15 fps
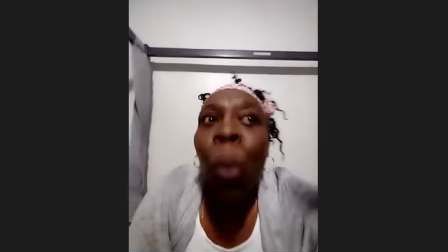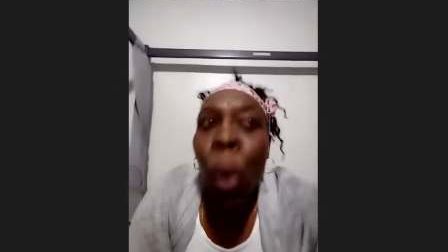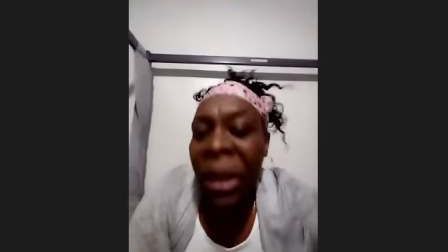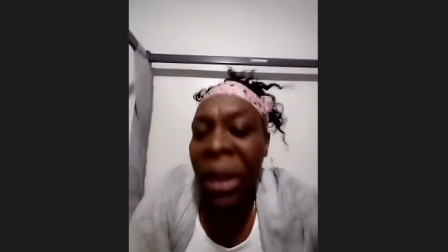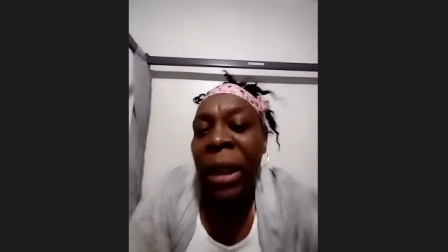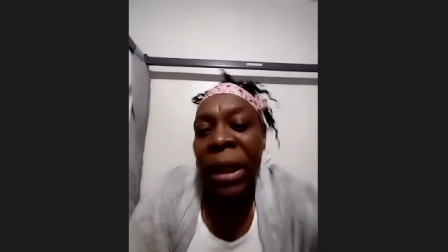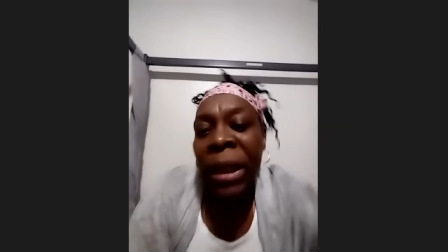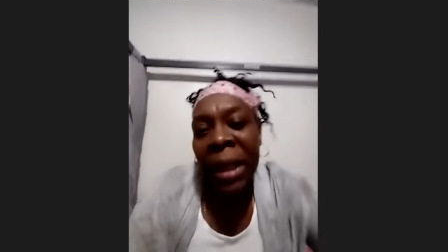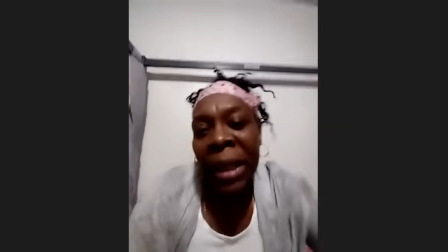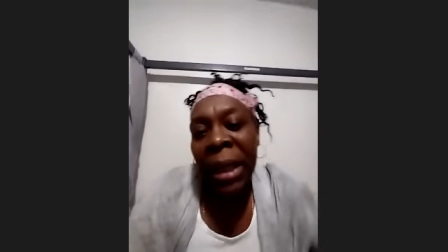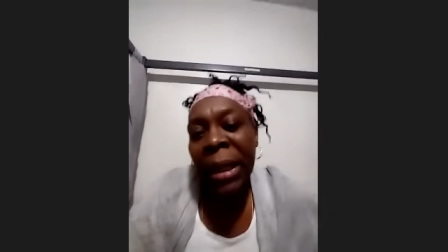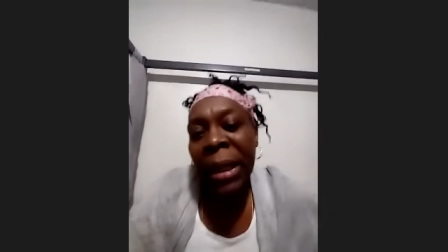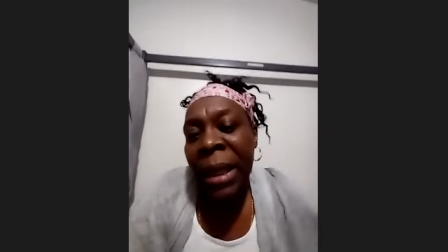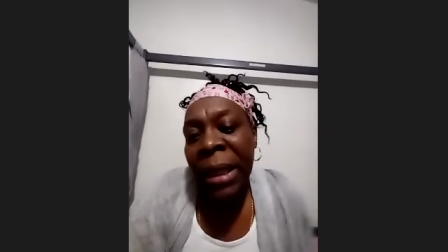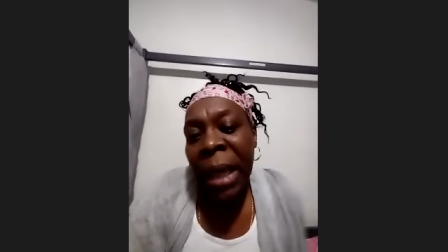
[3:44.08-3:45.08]
wanting
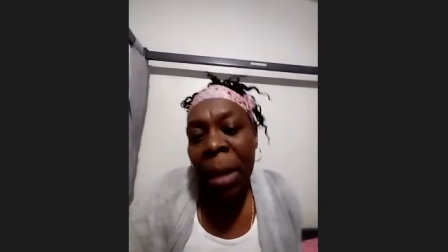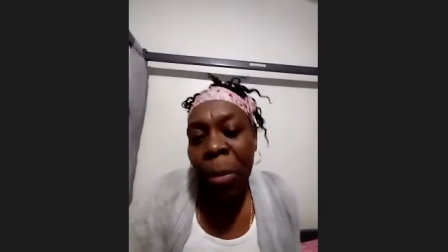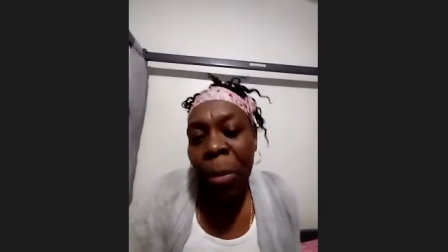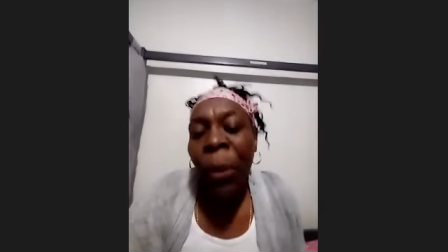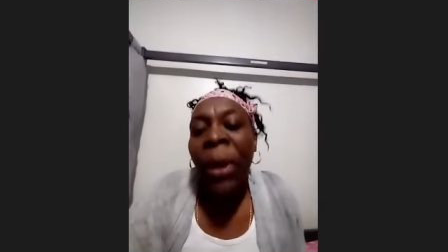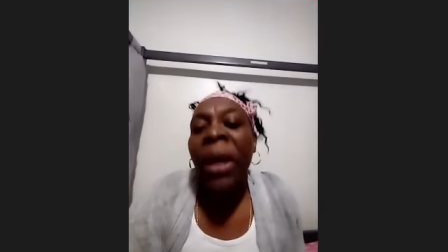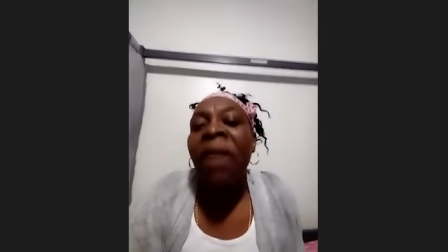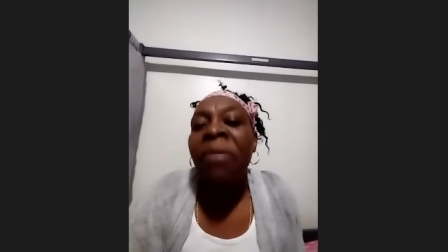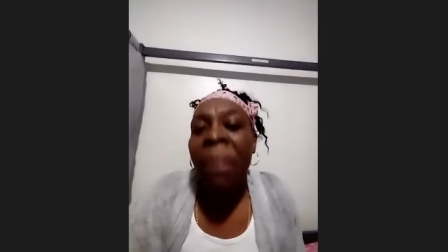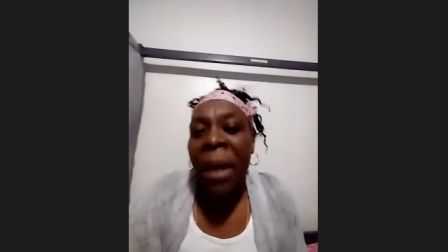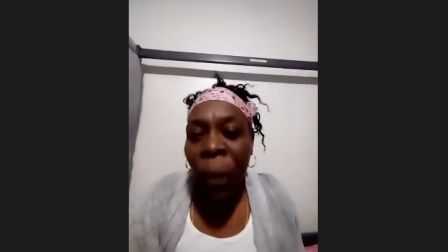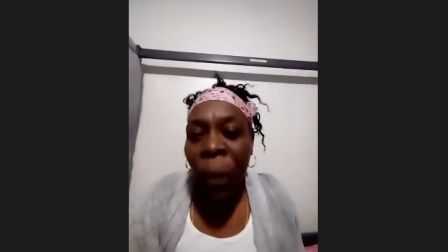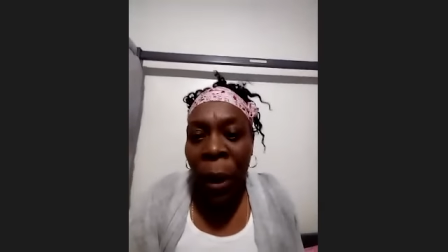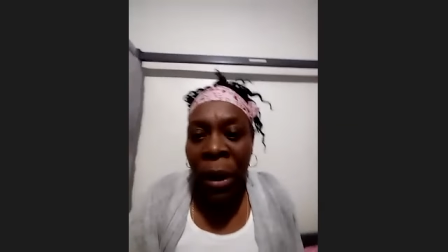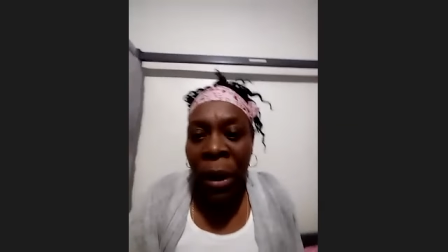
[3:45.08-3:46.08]
to get to the same point
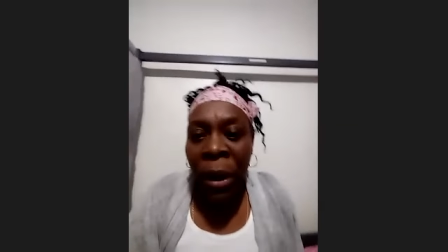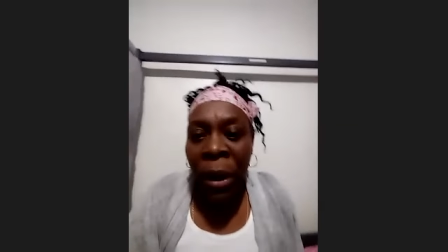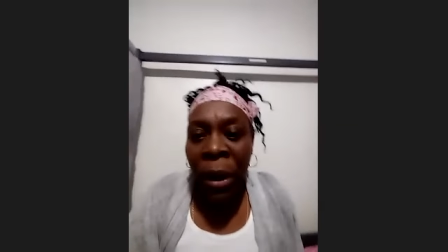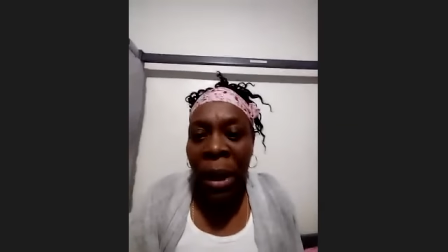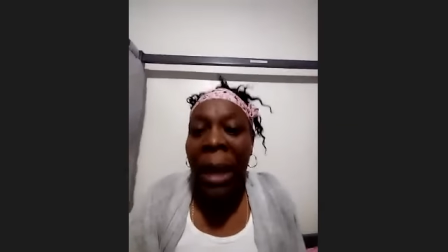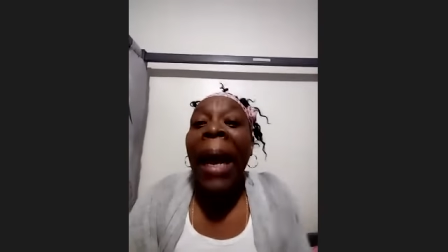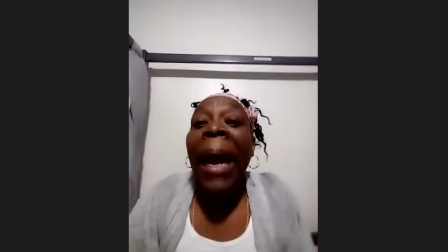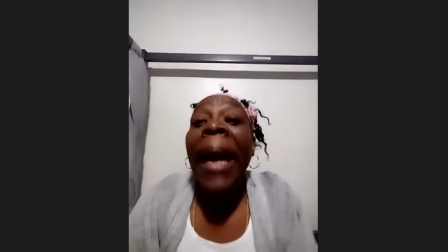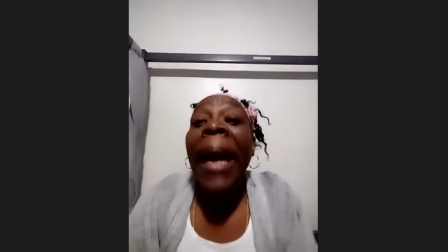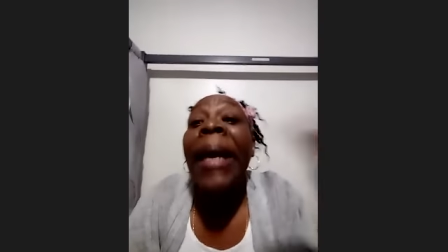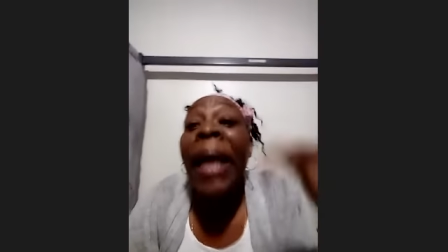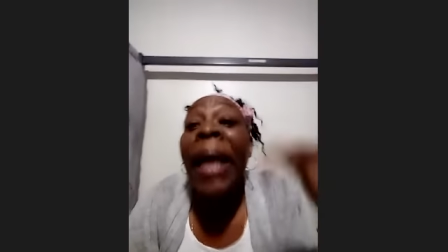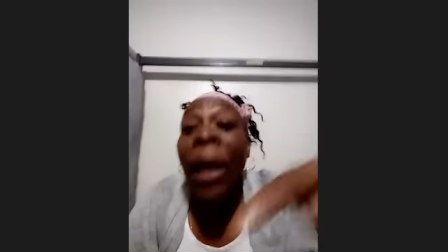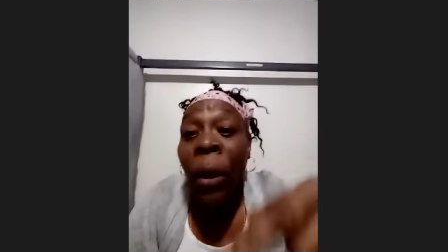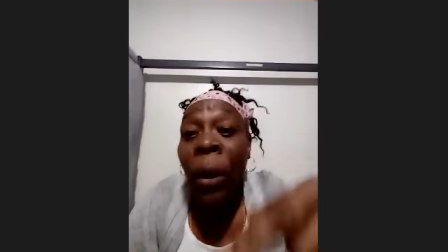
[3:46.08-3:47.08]
of being wealthy
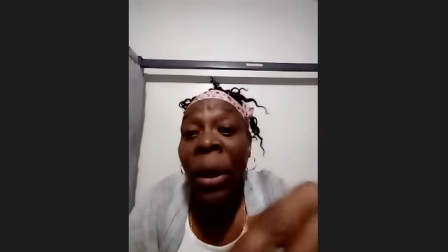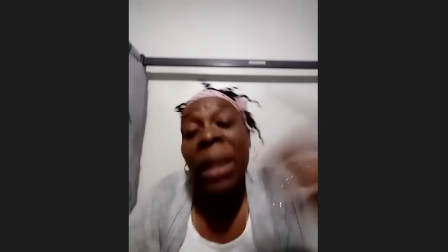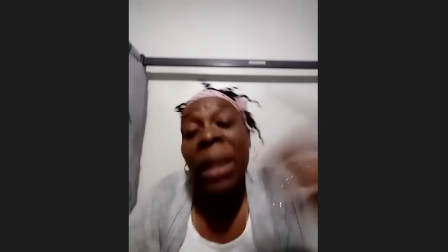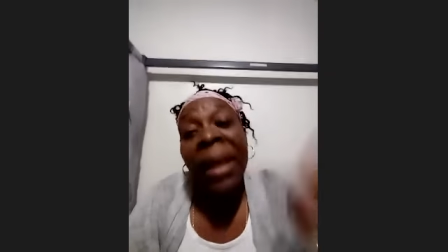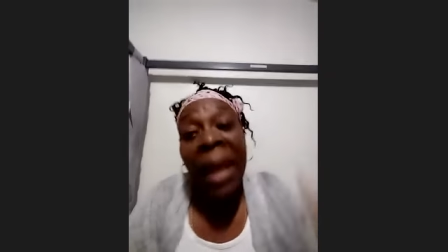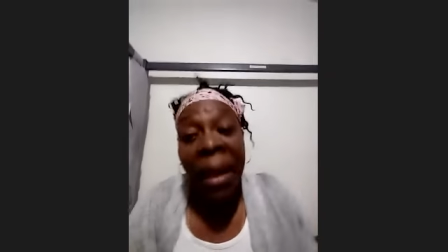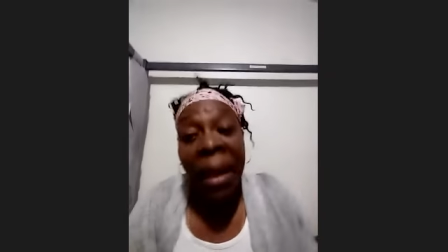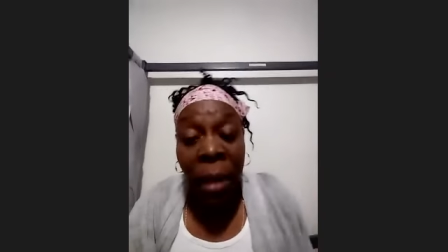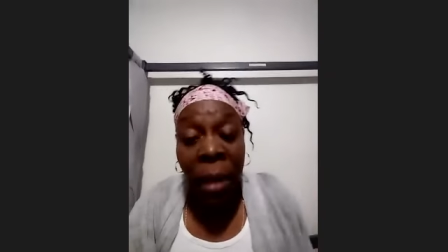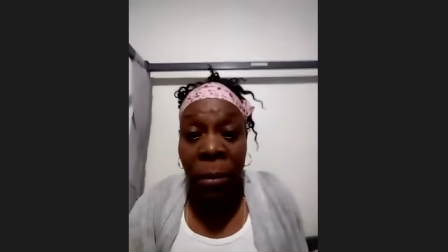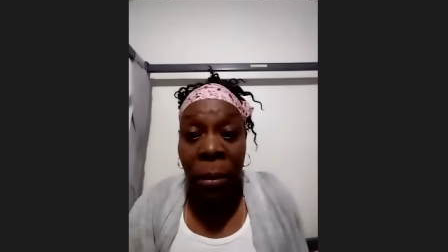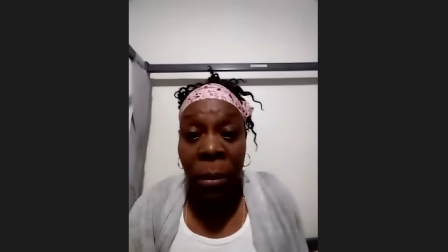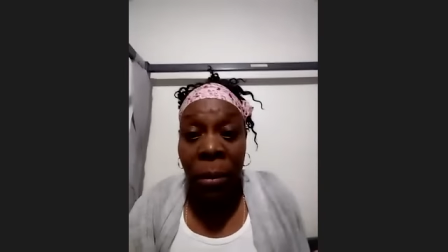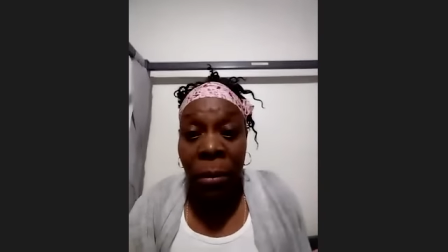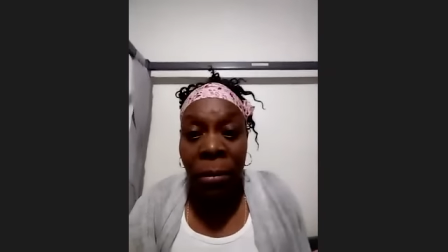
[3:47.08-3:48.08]
and healthy
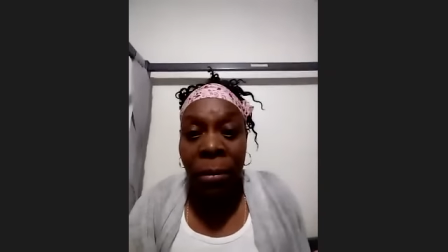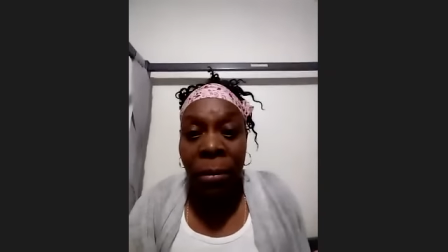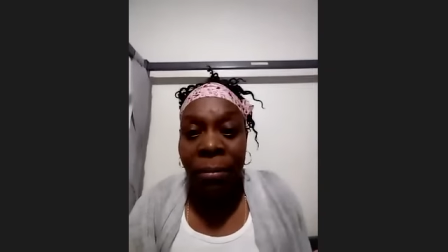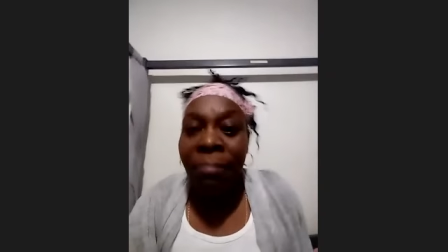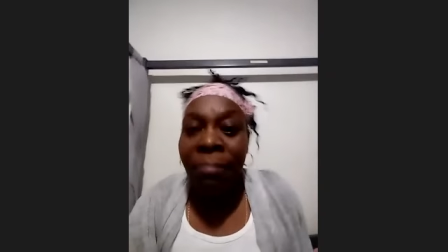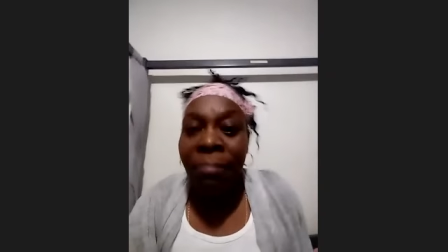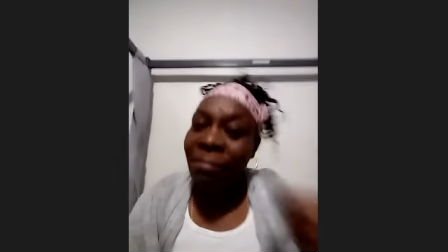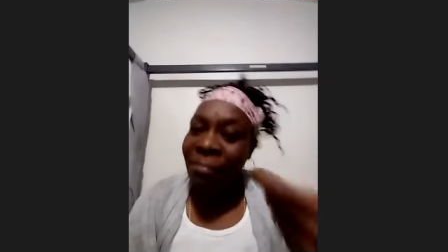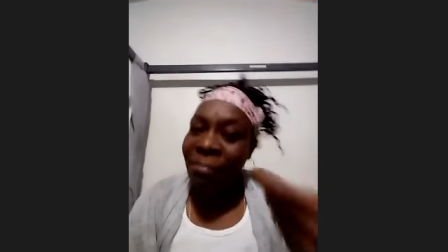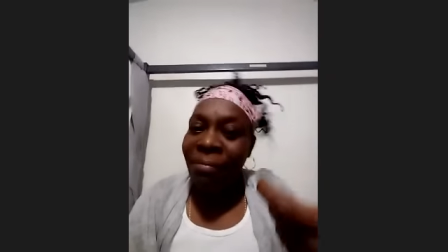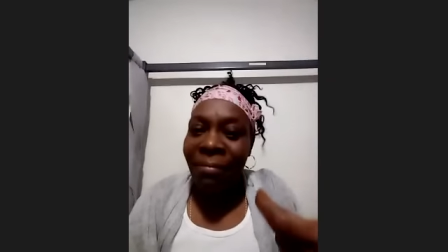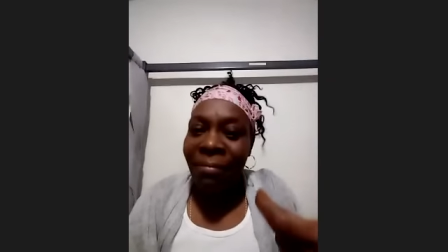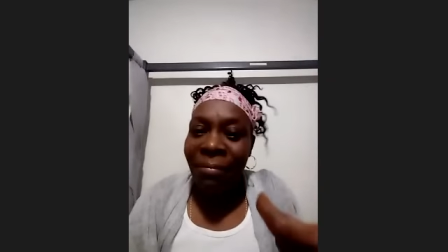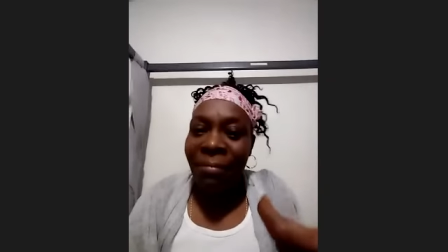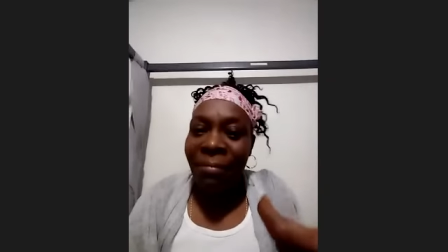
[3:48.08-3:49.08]
together.
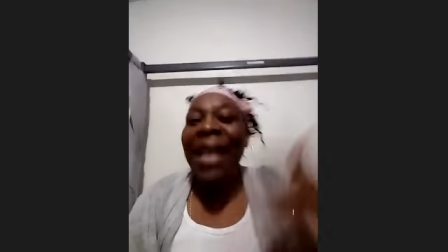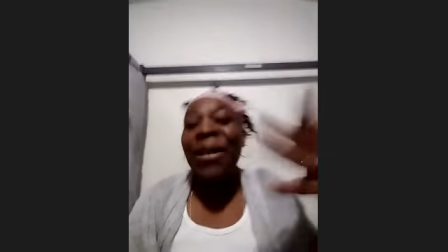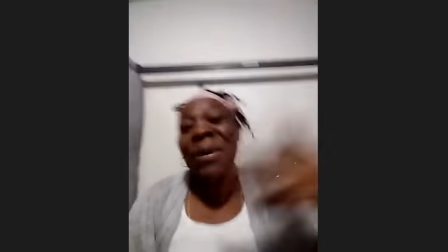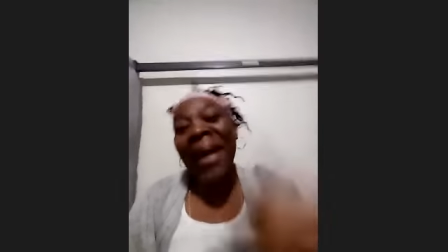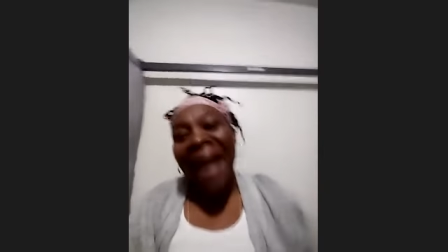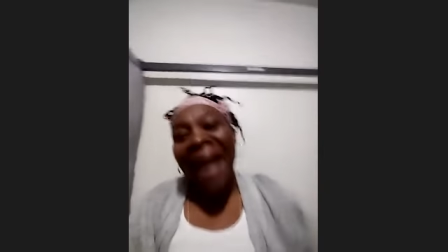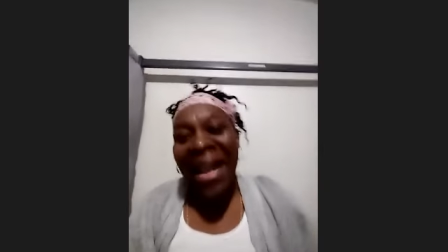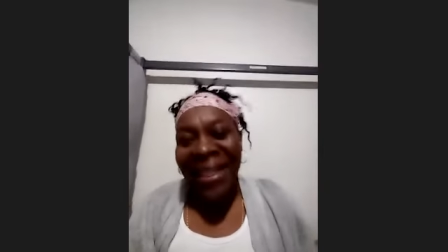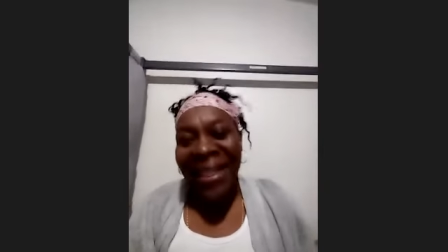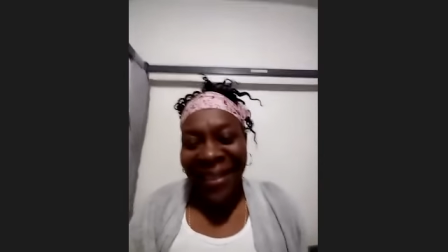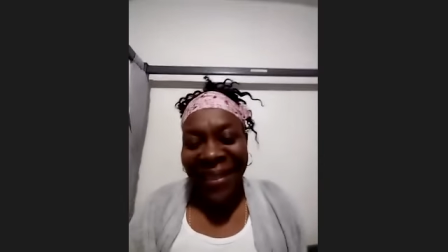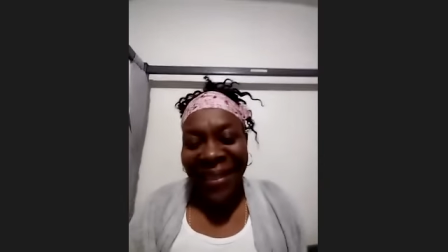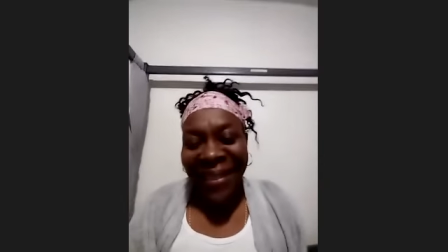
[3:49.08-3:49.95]
That's what I got.